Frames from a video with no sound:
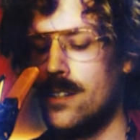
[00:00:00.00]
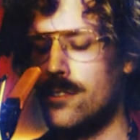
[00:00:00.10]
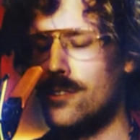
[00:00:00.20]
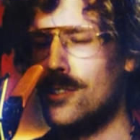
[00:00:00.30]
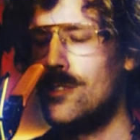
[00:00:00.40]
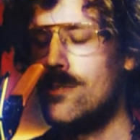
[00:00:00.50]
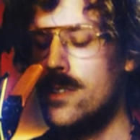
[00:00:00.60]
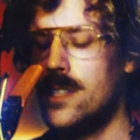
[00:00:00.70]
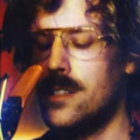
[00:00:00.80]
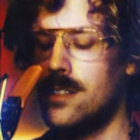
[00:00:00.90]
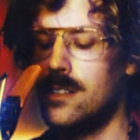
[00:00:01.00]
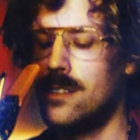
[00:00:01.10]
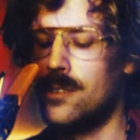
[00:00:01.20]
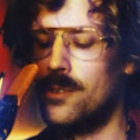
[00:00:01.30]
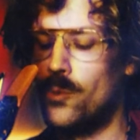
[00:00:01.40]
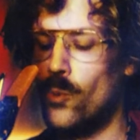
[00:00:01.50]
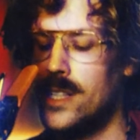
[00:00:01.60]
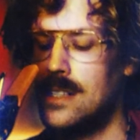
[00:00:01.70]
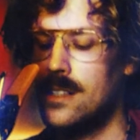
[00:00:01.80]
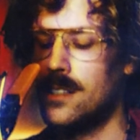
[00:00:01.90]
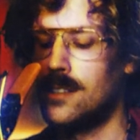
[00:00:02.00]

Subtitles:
Do you consider Wink